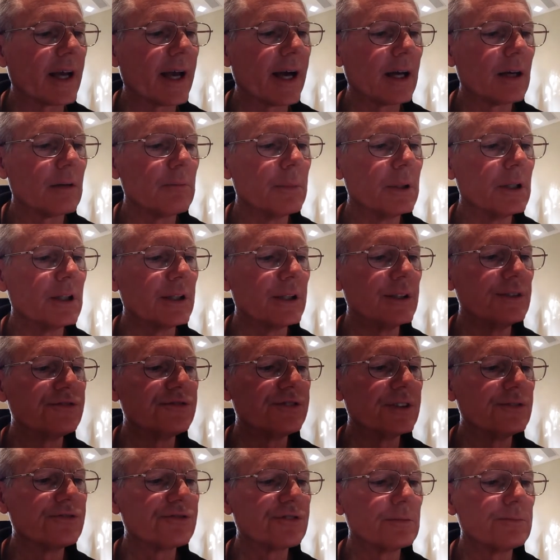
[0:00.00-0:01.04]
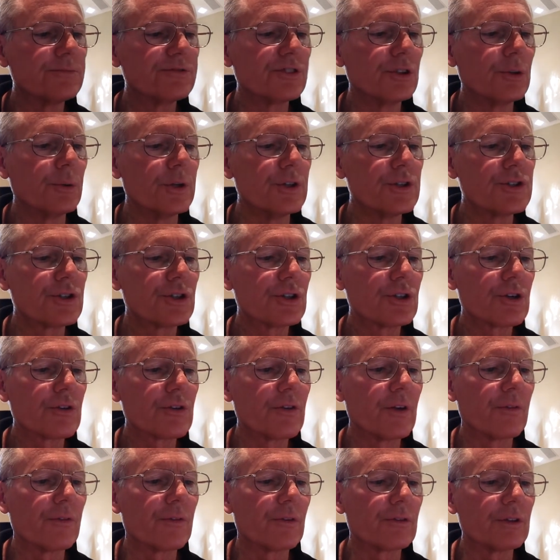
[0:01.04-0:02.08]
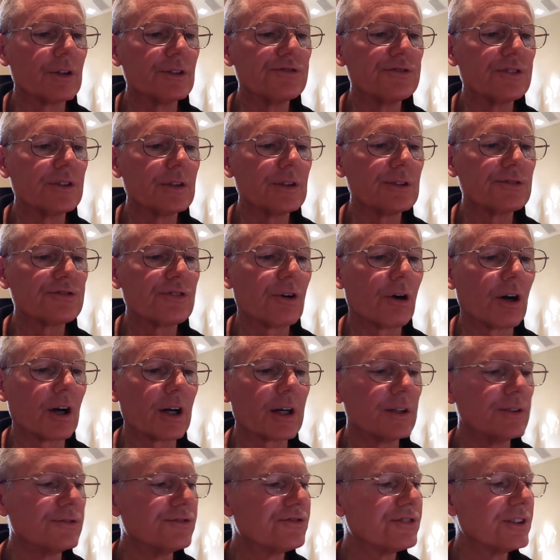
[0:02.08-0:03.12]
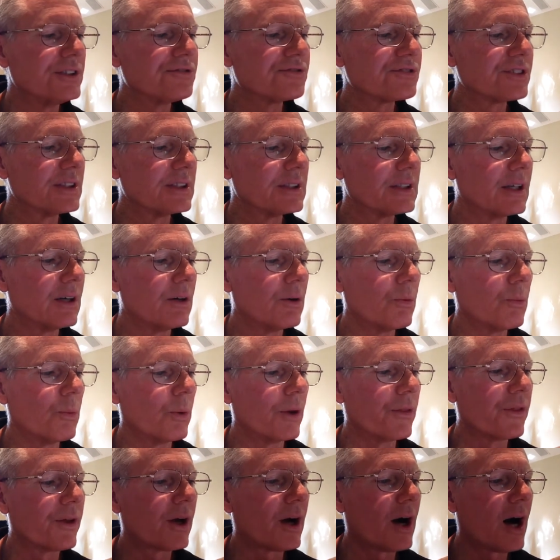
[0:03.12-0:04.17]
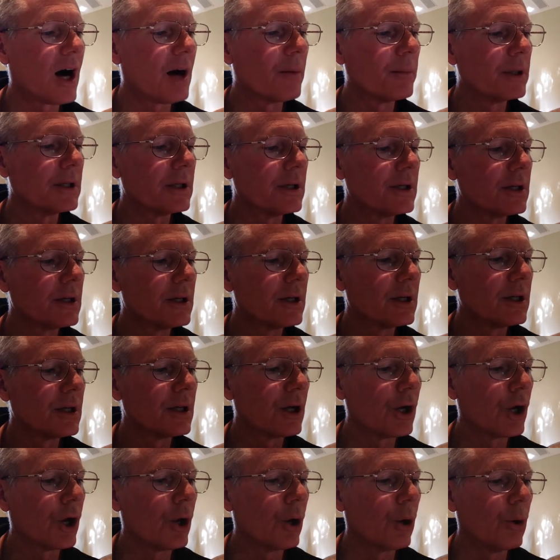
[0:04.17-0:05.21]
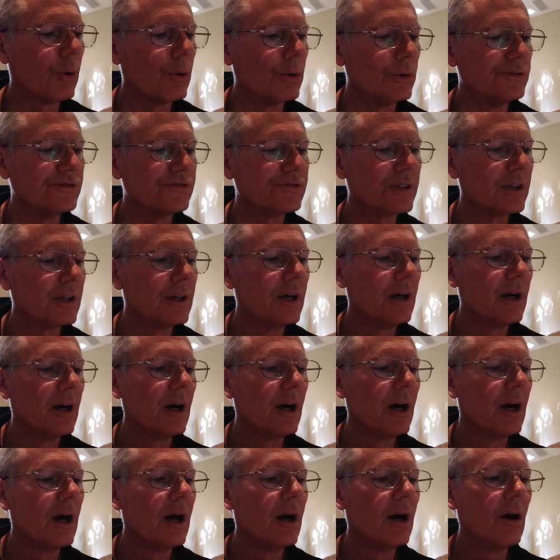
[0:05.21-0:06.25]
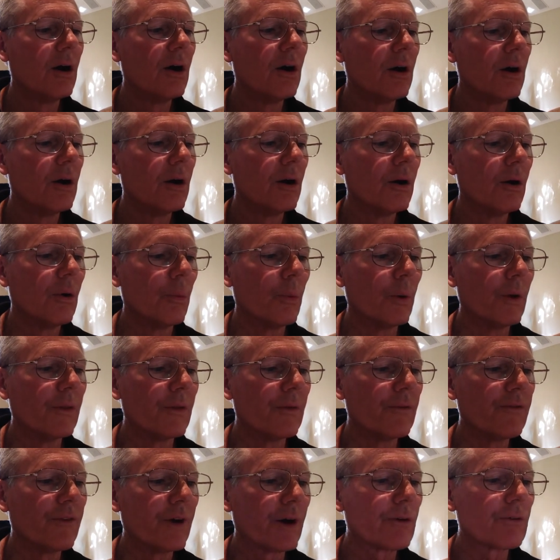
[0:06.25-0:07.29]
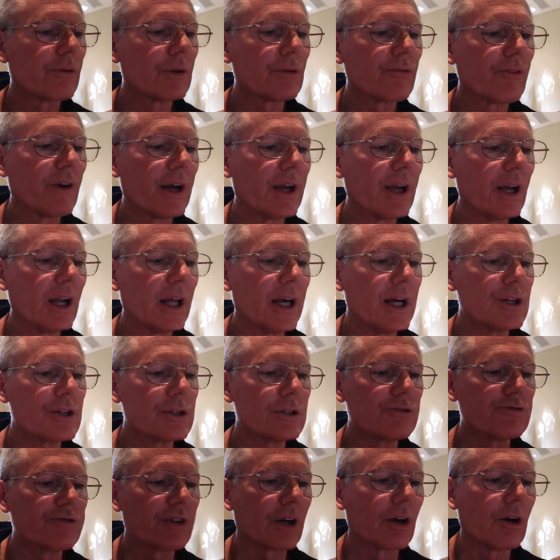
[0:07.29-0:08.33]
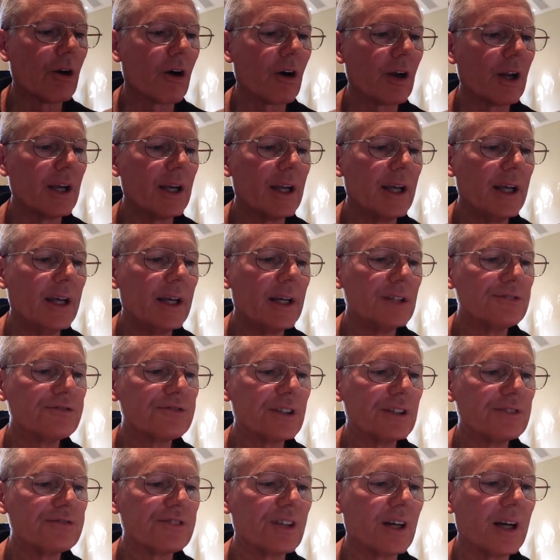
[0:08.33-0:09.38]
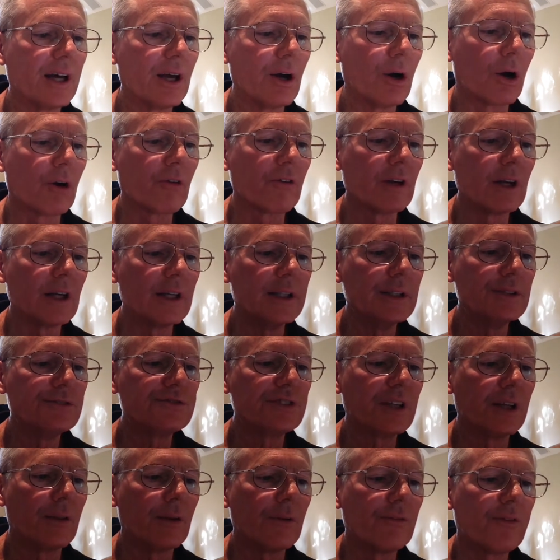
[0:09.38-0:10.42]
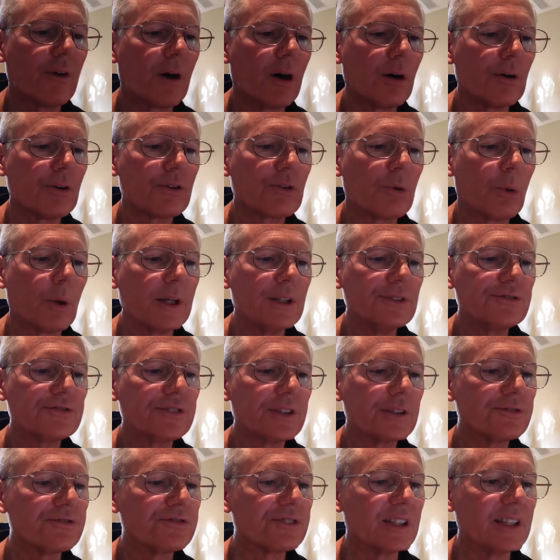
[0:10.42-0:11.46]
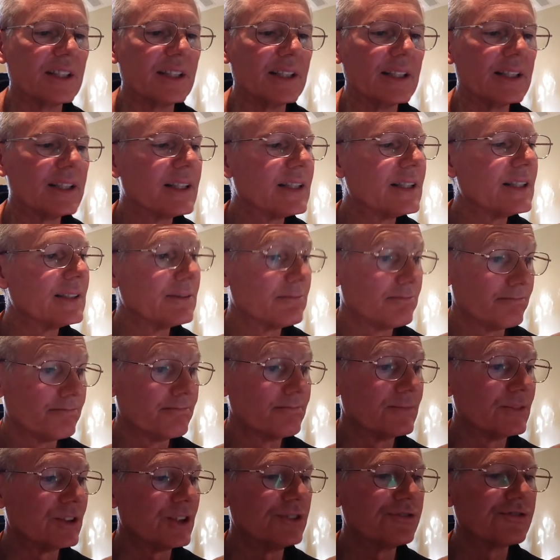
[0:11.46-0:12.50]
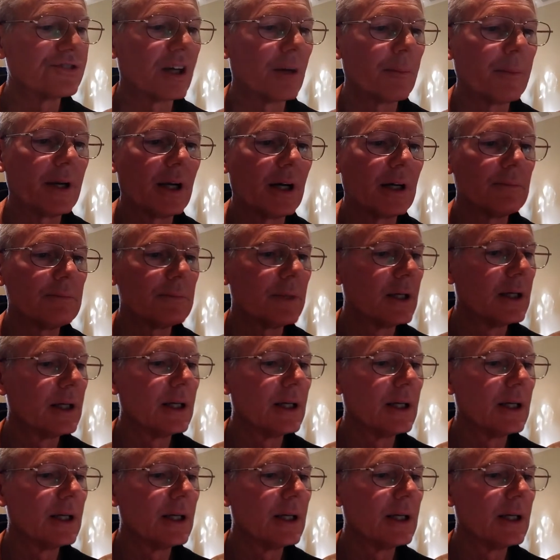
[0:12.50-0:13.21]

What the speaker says: accountability systems to ensure that the results are consistent with common goals. When the federal regulations regarding ESSA are released in the fall of 2016, just coming up,